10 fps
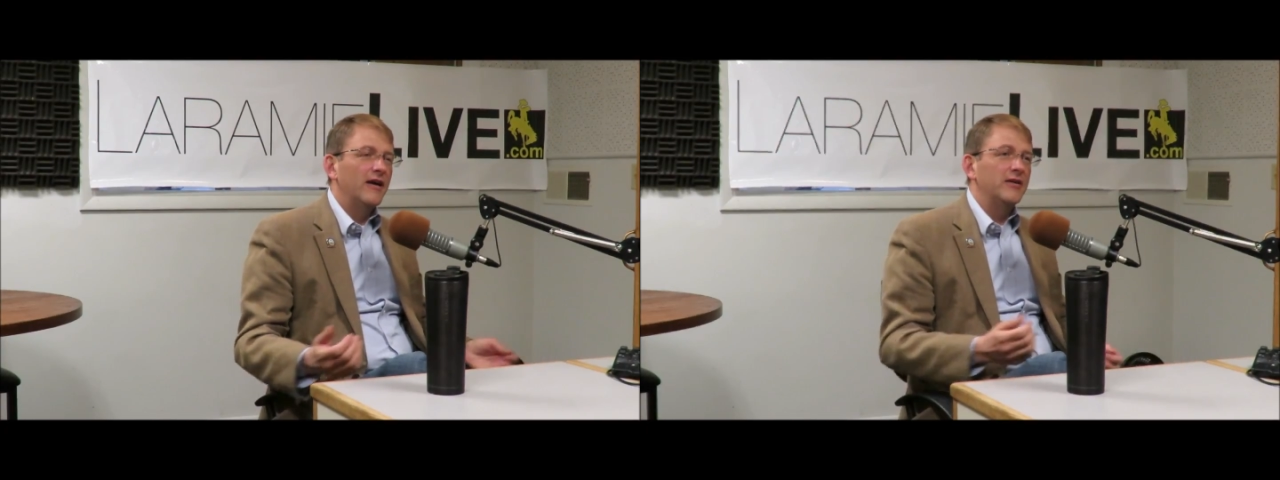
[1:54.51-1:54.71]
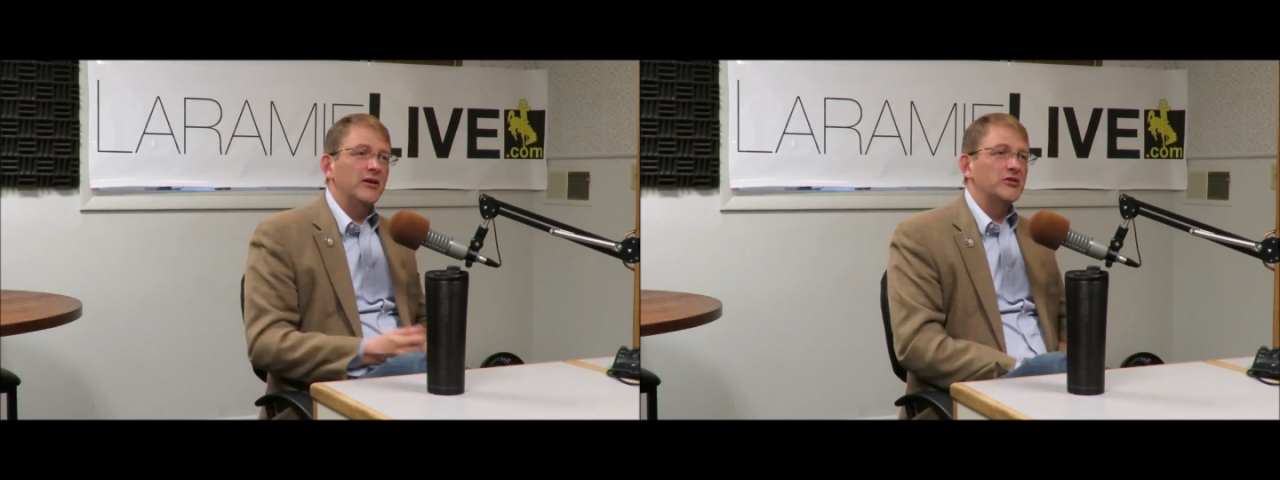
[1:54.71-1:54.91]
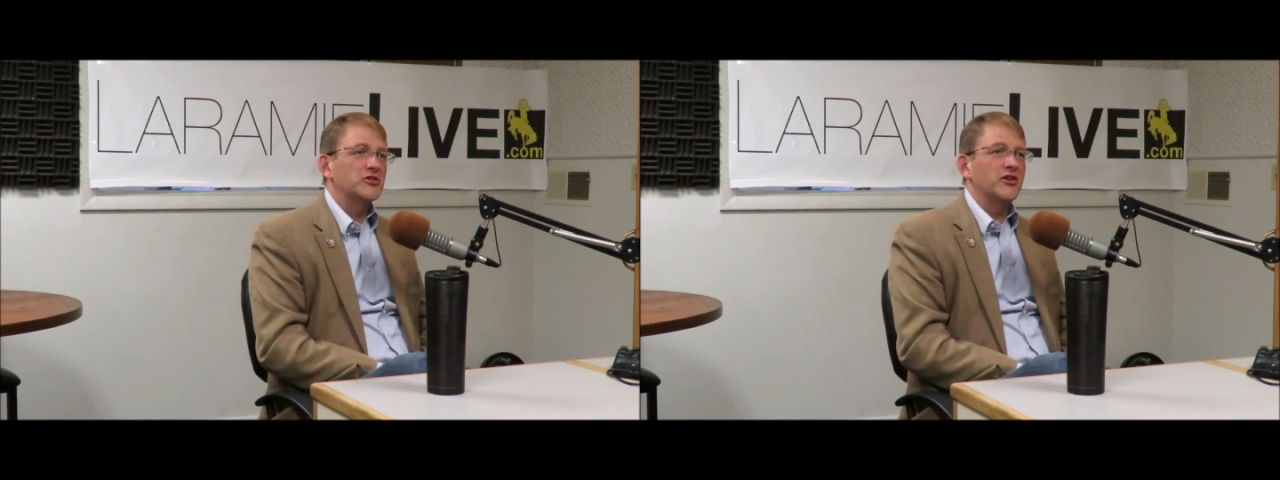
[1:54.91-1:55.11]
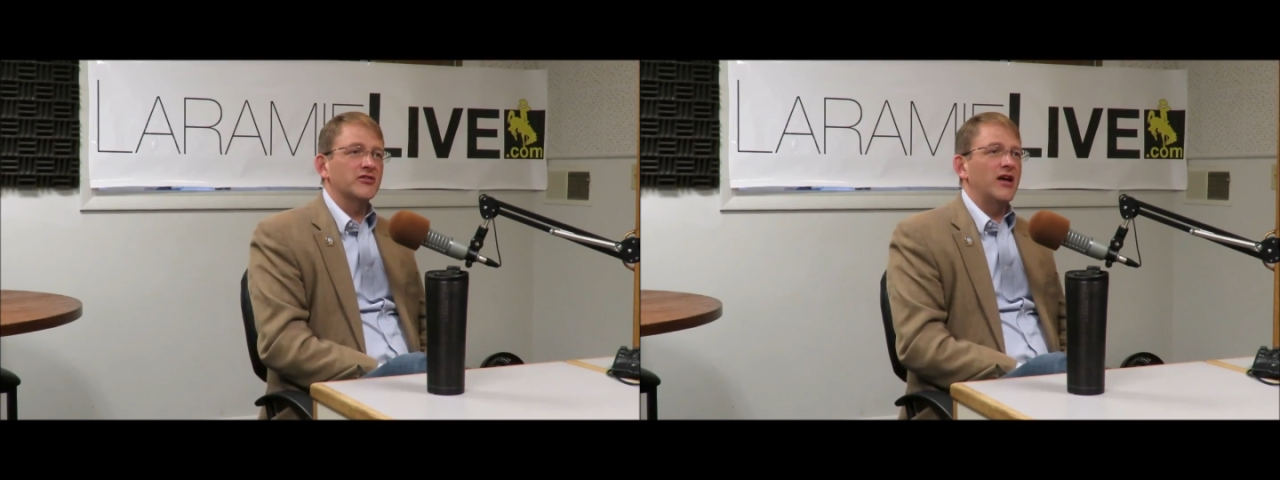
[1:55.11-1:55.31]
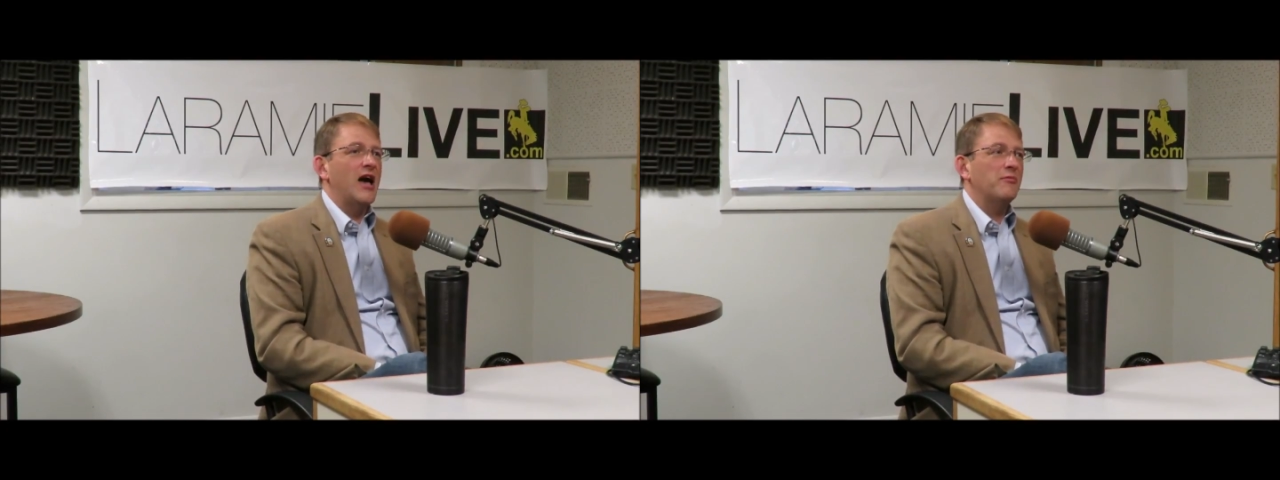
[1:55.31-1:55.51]
It just
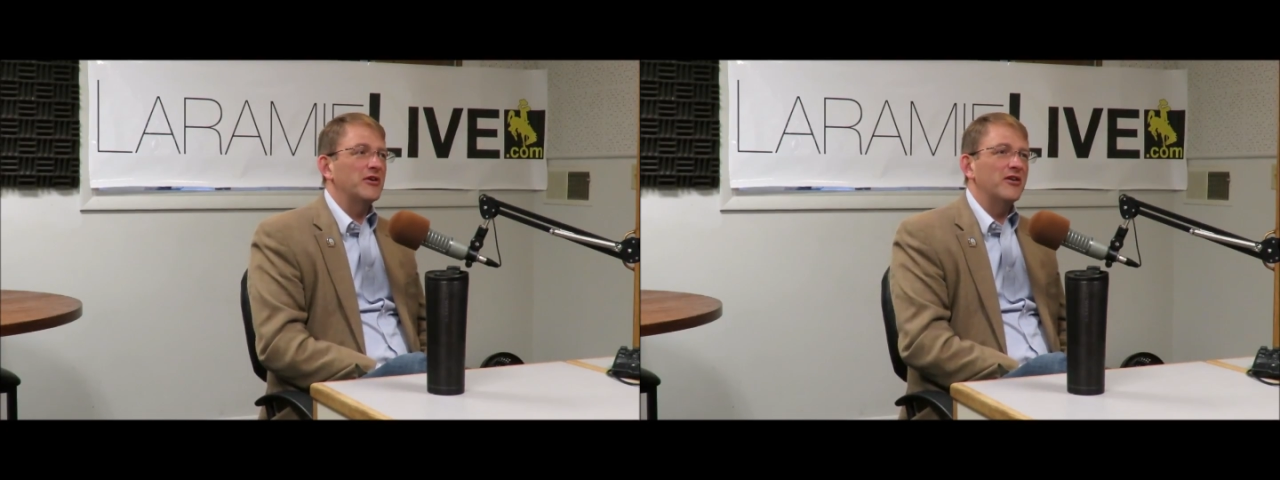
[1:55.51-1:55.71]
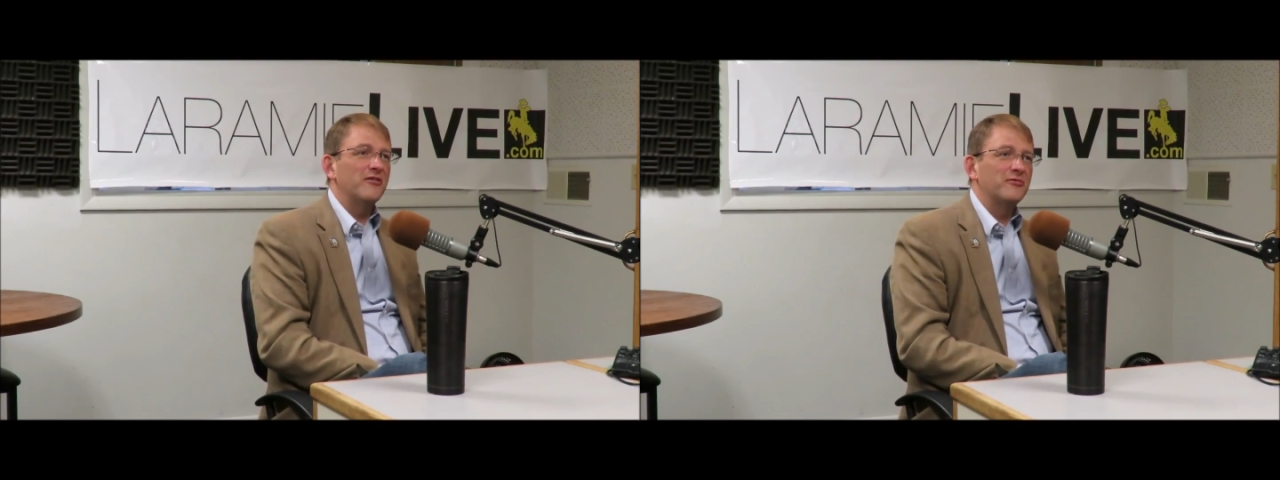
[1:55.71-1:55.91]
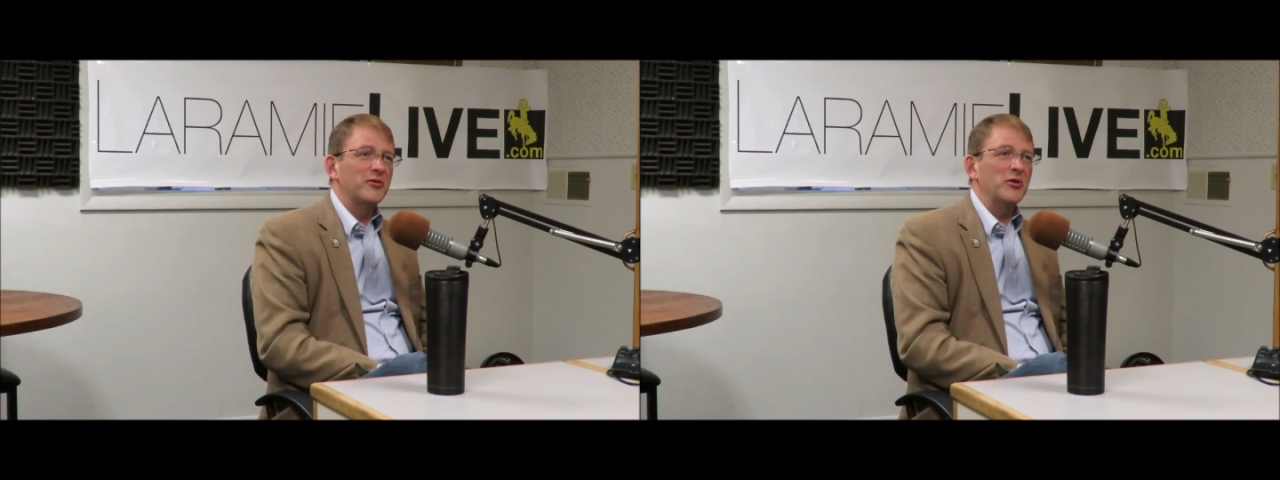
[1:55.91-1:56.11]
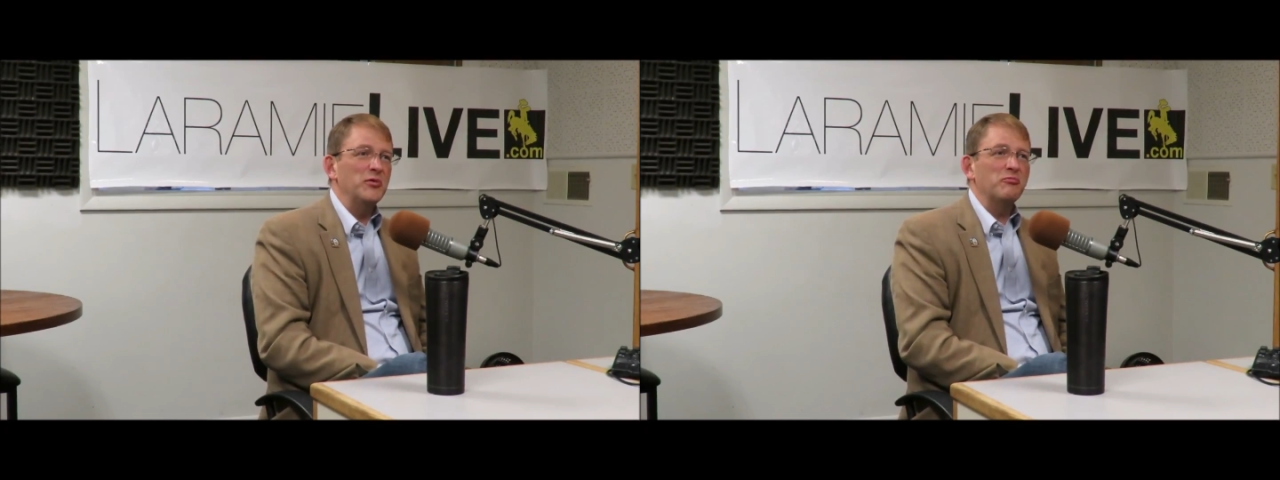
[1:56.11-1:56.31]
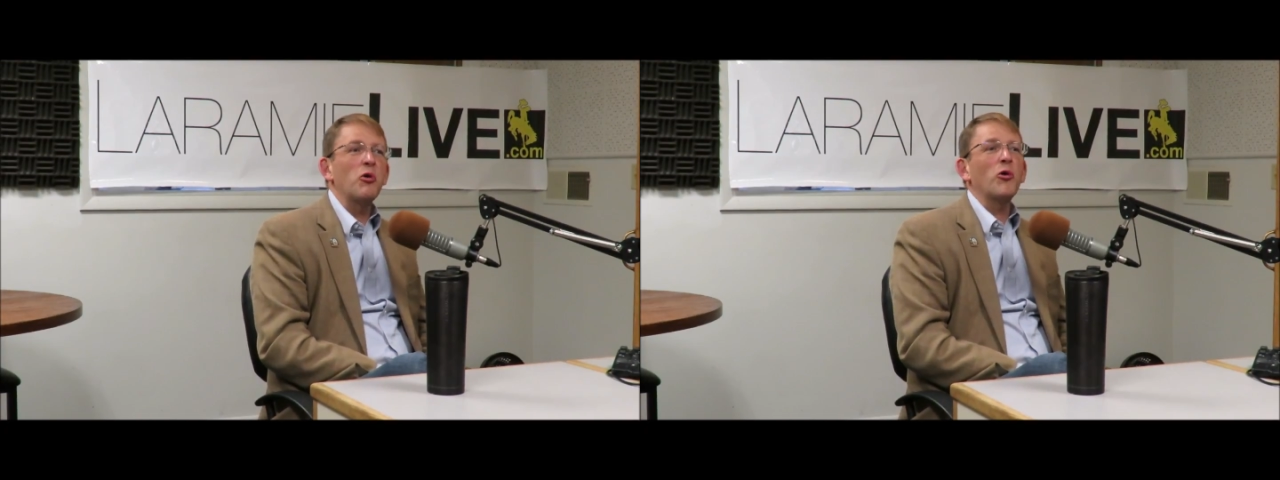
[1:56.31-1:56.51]
doesn't happen enough for there to
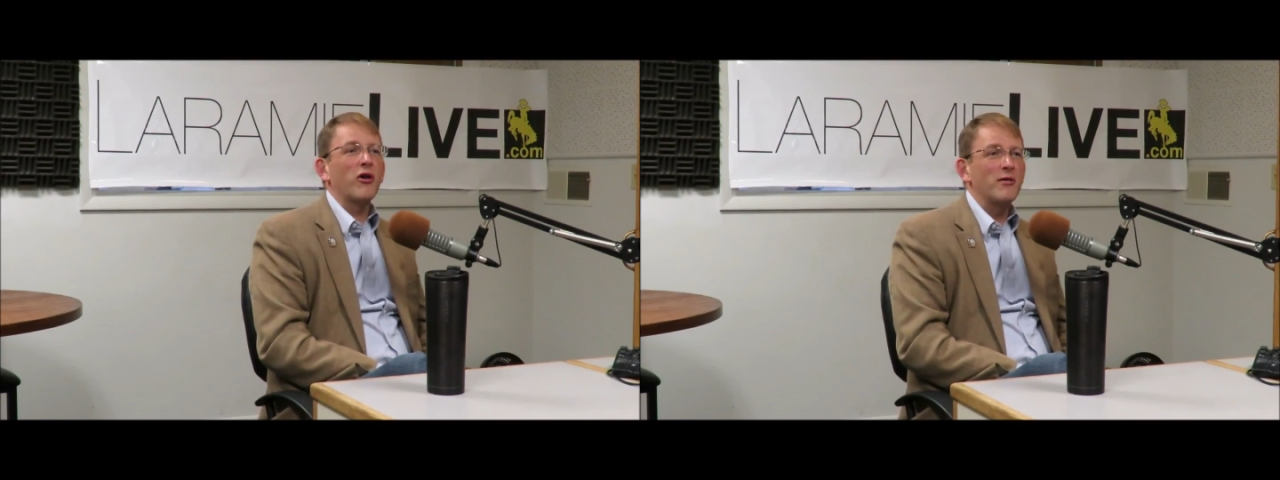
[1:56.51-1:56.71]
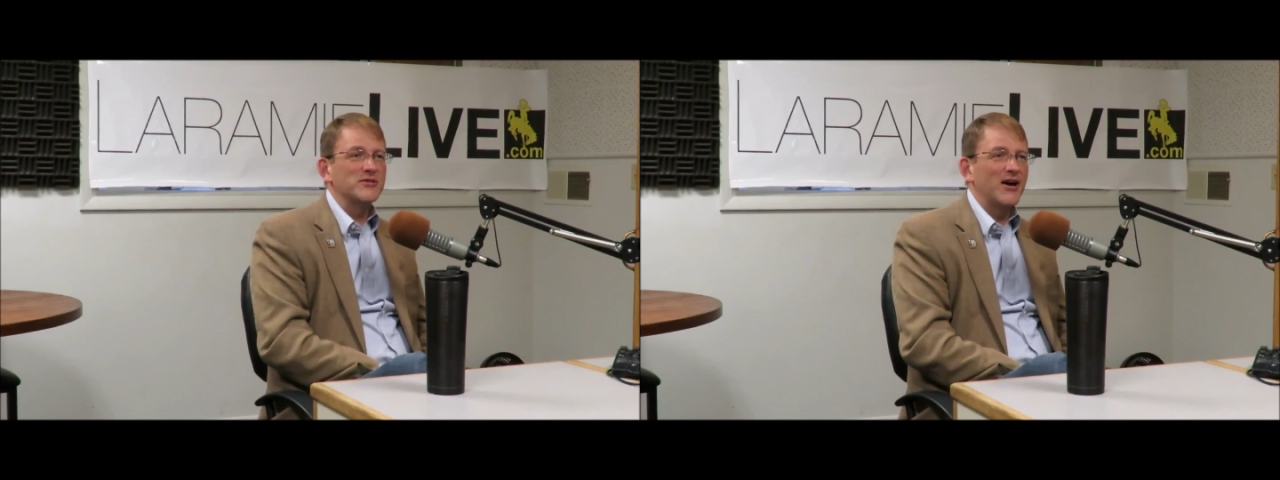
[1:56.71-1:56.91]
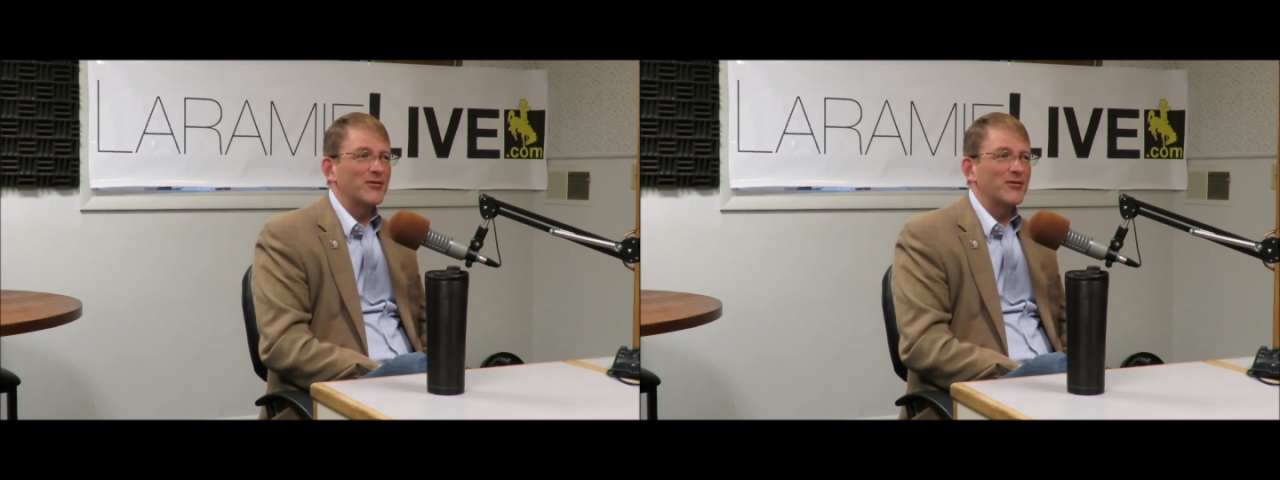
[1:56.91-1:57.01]
be programs